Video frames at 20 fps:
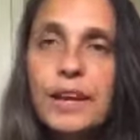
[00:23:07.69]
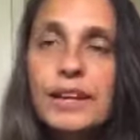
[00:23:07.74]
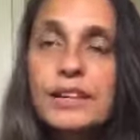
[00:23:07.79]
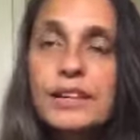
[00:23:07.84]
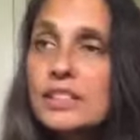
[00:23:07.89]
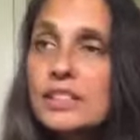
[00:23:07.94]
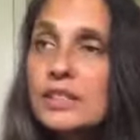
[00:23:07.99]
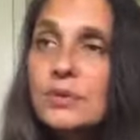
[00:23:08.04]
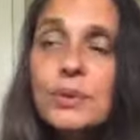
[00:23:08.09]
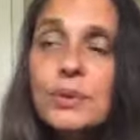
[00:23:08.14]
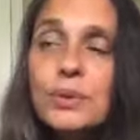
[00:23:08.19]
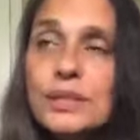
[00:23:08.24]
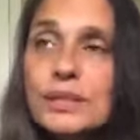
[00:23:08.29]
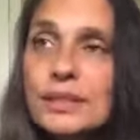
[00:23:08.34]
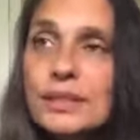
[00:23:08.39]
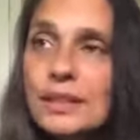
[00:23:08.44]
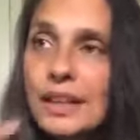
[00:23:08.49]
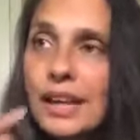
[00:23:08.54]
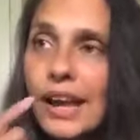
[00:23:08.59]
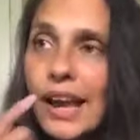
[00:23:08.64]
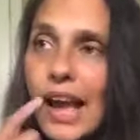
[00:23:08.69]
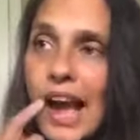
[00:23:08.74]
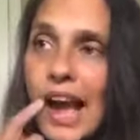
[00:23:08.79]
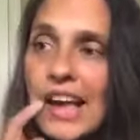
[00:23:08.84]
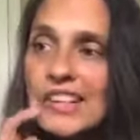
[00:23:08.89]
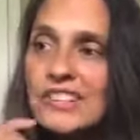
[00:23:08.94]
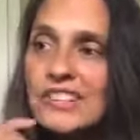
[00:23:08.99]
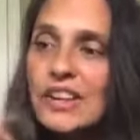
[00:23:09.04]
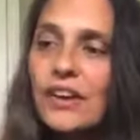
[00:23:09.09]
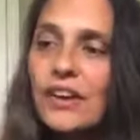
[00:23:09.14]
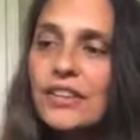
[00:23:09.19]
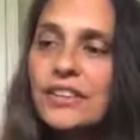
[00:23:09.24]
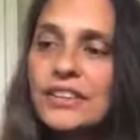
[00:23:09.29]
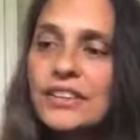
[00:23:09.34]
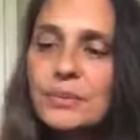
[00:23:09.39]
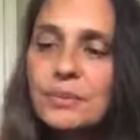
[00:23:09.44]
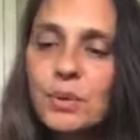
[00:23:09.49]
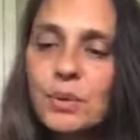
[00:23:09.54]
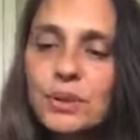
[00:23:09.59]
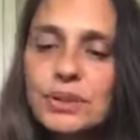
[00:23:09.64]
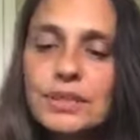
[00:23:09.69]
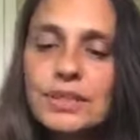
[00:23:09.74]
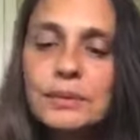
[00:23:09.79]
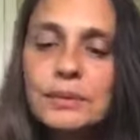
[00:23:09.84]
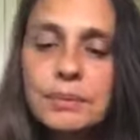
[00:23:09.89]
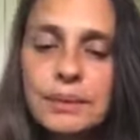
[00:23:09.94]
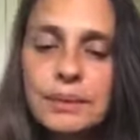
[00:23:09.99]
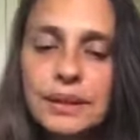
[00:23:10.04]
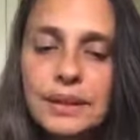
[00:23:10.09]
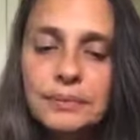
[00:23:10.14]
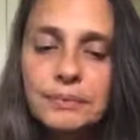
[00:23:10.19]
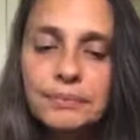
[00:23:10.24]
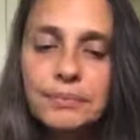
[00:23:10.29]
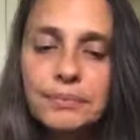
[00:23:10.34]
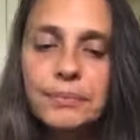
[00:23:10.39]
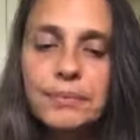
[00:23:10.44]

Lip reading: And just recently, I saw this more deeply